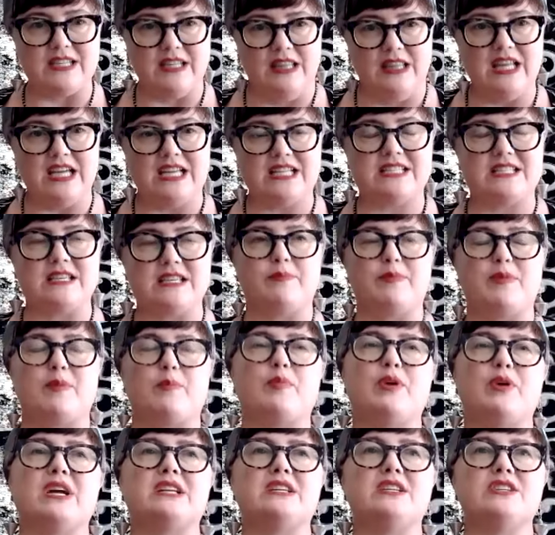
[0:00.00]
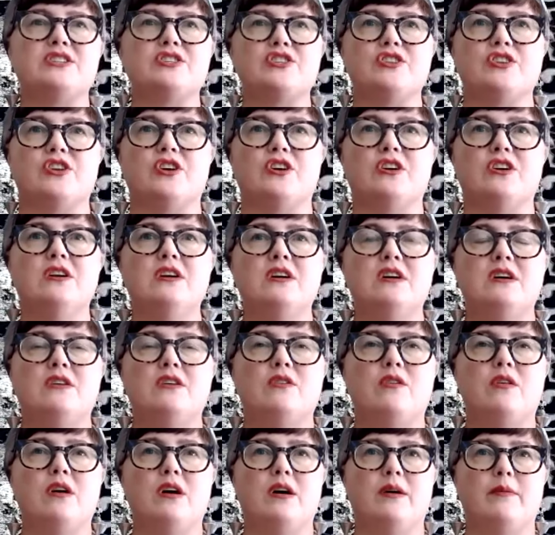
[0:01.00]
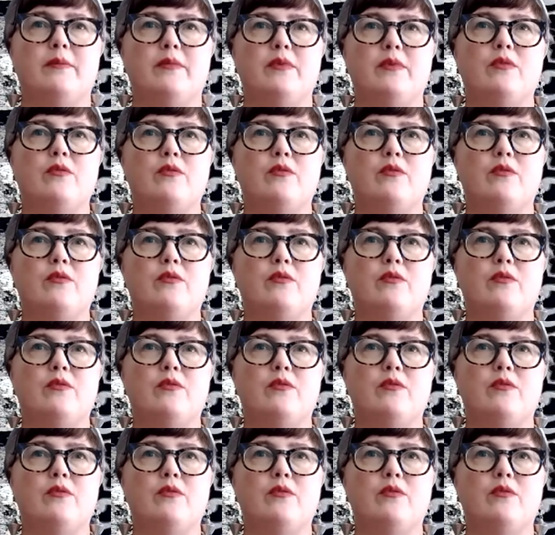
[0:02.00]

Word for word: lights up the practitioner um,